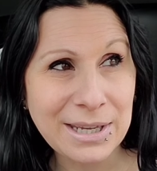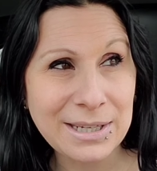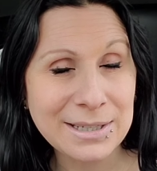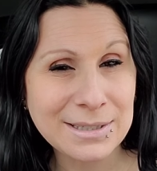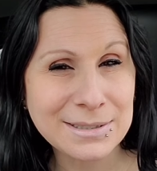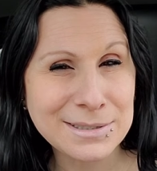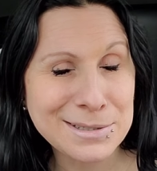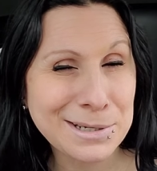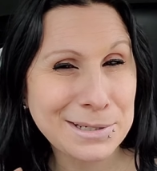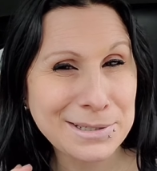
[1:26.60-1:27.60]

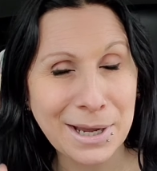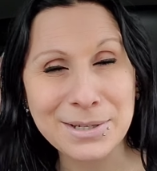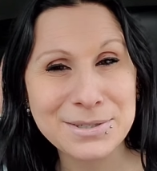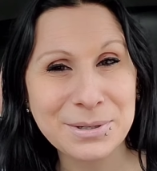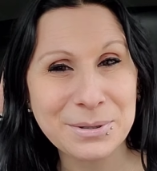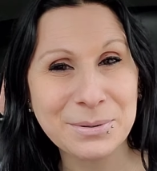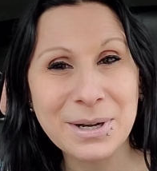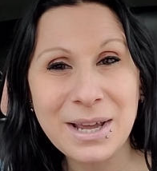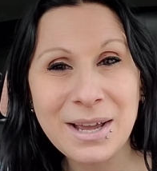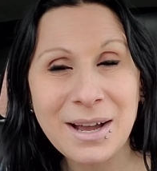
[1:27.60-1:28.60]
And yeah, so
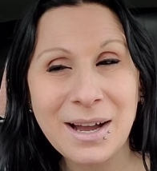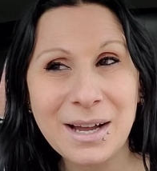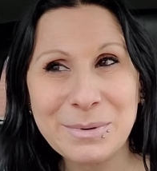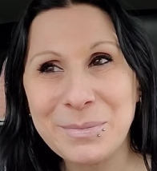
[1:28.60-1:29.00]
um,